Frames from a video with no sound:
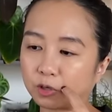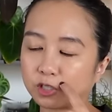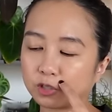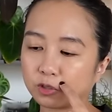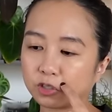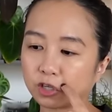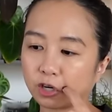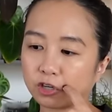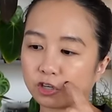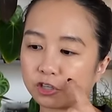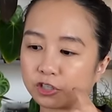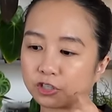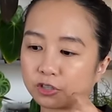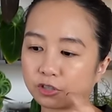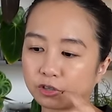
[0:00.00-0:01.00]
Crystal Star
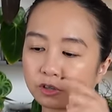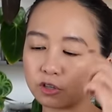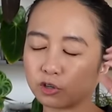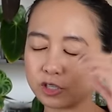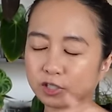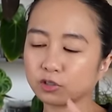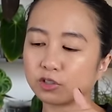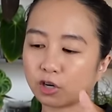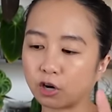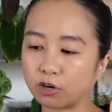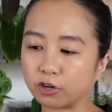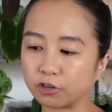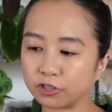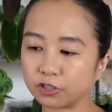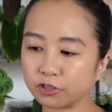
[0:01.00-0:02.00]
Nursery, Crystal Star
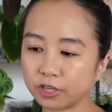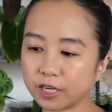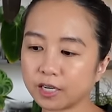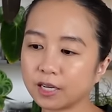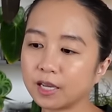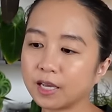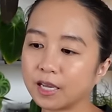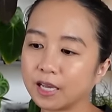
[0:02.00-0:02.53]
Nursery,